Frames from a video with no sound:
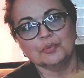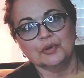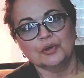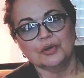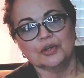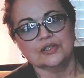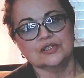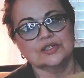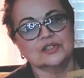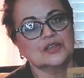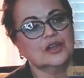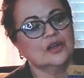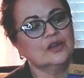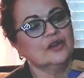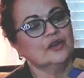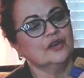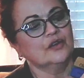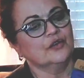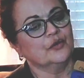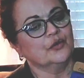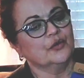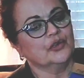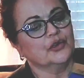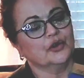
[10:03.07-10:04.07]
books
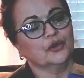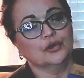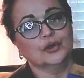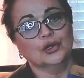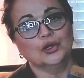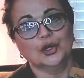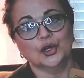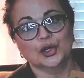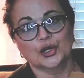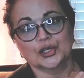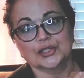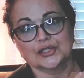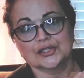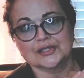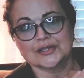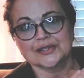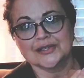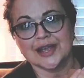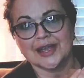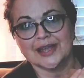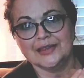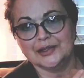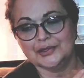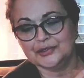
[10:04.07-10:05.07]
for their looks
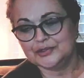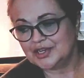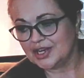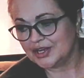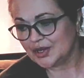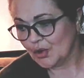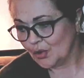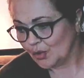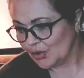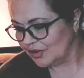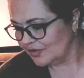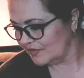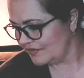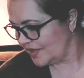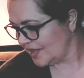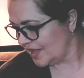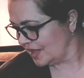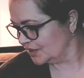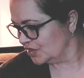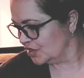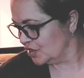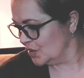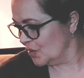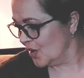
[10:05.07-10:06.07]
and their decor
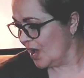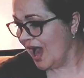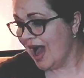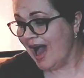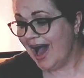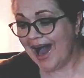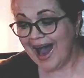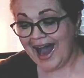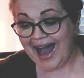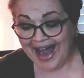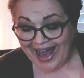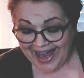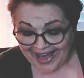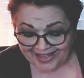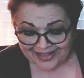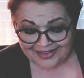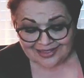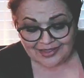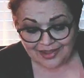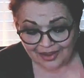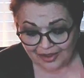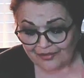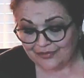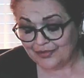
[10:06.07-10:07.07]
value, I
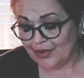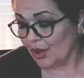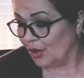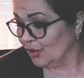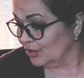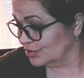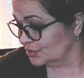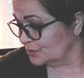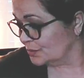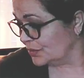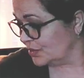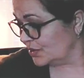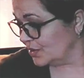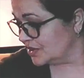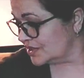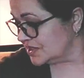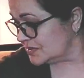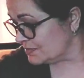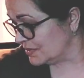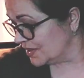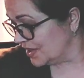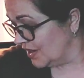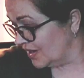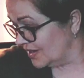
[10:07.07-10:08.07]
love old
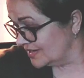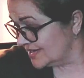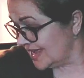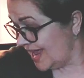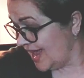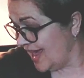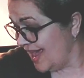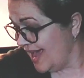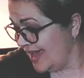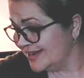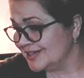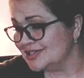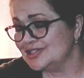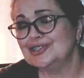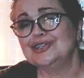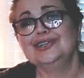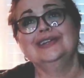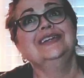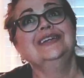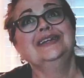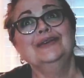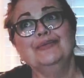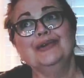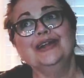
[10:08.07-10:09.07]
books because I
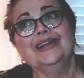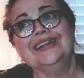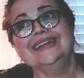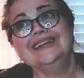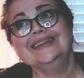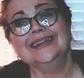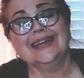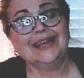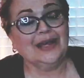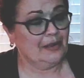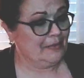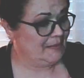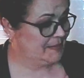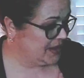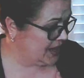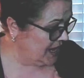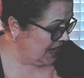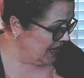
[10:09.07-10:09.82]
actually read them.